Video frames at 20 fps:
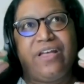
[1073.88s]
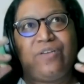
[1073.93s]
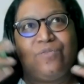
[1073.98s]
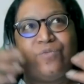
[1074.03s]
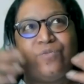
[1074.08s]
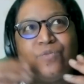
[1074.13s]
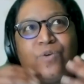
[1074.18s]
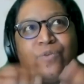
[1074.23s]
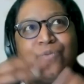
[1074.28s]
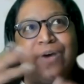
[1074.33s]

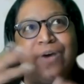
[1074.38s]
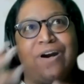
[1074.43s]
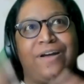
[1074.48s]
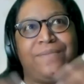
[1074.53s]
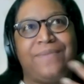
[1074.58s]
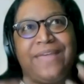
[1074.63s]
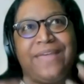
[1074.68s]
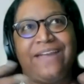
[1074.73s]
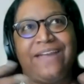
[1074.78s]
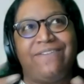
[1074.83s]
Well, what I'm
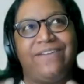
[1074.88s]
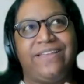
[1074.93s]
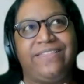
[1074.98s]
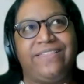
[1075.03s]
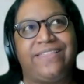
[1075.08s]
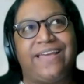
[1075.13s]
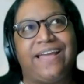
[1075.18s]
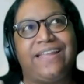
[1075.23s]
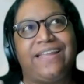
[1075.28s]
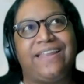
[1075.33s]
hearing
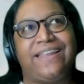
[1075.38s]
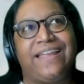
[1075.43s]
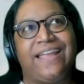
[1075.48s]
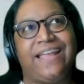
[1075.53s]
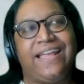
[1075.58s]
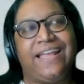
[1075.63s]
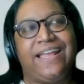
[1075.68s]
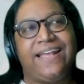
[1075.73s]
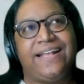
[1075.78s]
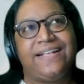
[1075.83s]
then
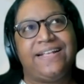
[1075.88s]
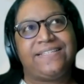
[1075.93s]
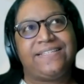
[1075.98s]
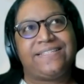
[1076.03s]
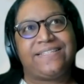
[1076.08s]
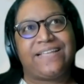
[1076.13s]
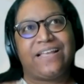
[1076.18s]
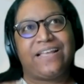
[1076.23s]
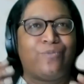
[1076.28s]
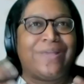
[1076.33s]

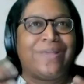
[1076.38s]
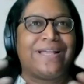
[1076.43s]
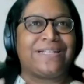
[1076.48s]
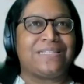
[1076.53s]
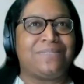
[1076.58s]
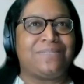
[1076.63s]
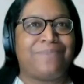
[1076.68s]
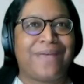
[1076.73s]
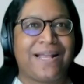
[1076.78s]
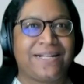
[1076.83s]
is we
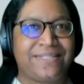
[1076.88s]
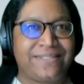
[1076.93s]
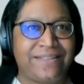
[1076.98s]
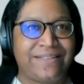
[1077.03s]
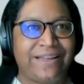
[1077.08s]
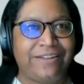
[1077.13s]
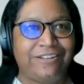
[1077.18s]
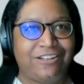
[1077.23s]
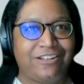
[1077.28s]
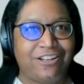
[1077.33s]
expect,
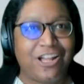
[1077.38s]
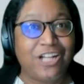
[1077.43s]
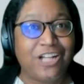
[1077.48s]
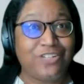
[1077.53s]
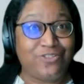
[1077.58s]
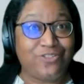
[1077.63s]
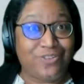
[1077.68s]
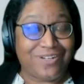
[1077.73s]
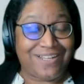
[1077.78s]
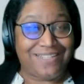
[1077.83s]
certainly in large
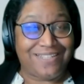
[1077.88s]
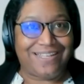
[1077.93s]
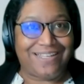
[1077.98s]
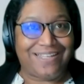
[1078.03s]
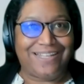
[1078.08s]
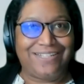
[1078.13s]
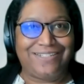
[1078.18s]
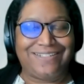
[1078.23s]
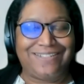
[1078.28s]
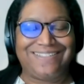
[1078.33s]

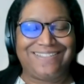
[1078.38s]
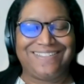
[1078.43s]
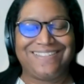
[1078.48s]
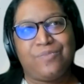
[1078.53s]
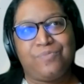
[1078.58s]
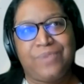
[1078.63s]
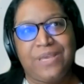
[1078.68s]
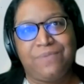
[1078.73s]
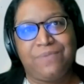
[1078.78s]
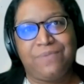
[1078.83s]
organisations,
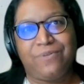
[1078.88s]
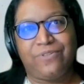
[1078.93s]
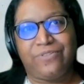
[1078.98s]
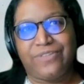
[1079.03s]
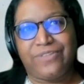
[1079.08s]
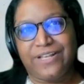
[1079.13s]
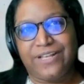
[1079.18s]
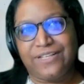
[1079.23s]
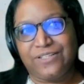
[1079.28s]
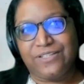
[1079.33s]
people
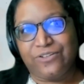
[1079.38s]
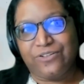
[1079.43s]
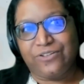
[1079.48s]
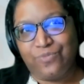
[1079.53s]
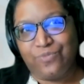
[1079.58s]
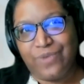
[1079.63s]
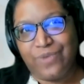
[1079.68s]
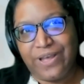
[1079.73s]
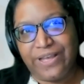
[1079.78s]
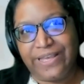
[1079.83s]
that are sort of
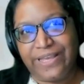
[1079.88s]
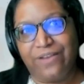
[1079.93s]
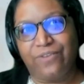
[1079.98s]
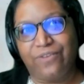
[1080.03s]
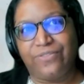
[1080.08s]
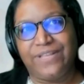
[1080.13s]
working on